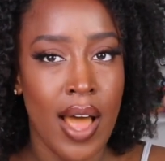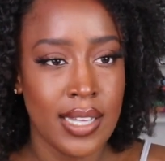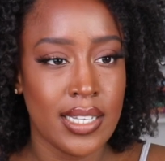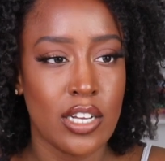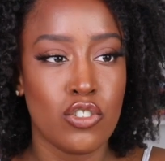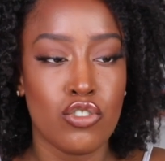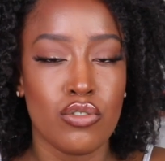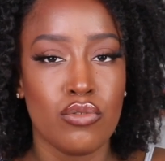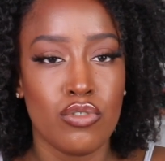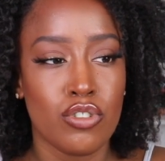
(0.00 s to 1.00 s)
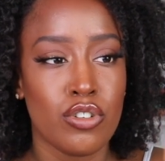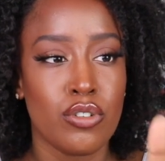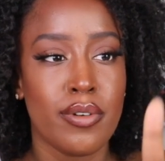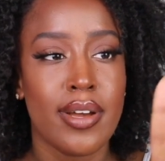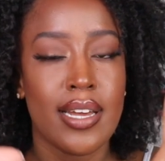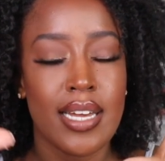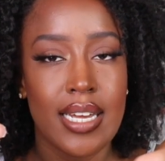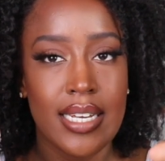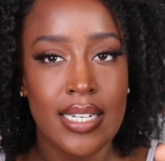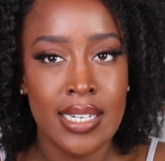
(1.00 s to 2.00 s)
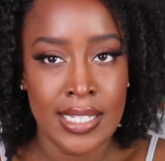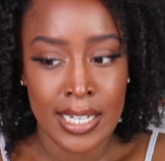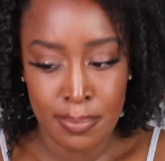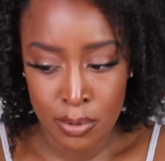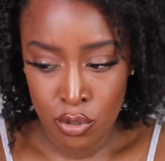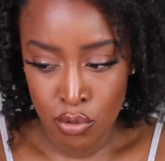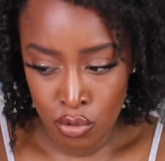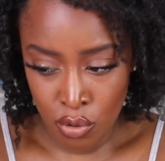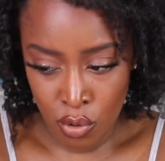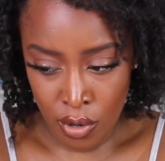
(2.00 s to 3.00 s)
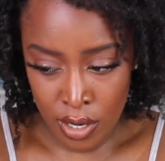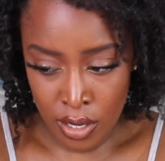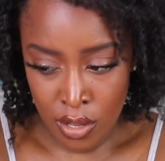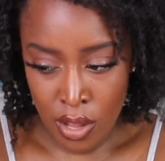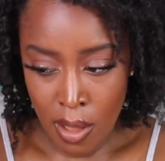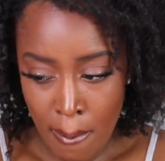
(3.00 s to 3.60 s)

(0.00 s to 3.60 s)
as like a true dip tutorial.